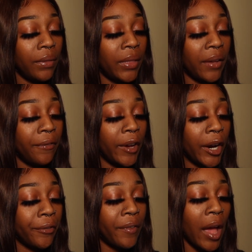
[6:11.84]
they
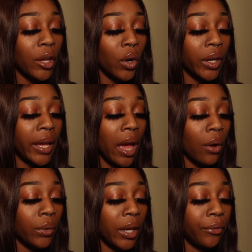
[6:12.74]
verify your
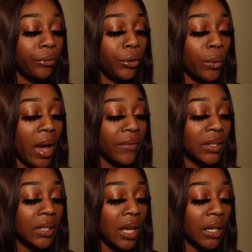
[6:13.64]
account if you have
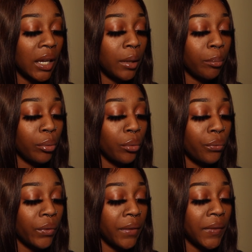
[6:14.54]
sent in
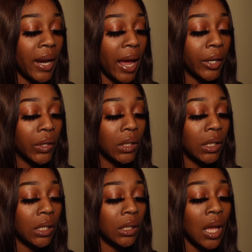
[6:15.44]
proof of
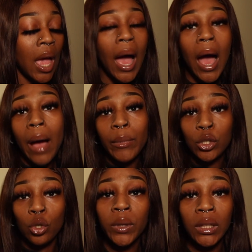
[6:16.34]
inaccuracies? I'm
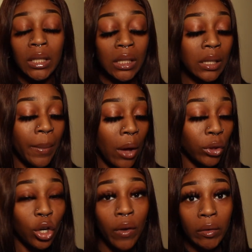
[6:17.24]
assuming this is
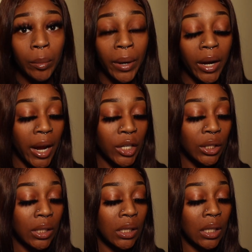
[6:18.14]
about the credit repair
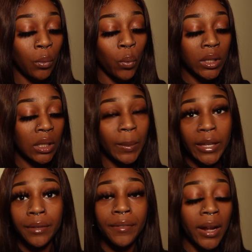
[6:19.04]
agencies. It wasn't
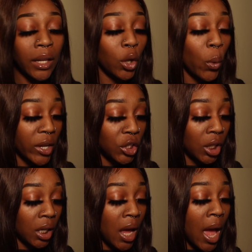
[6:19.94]
specified in the question.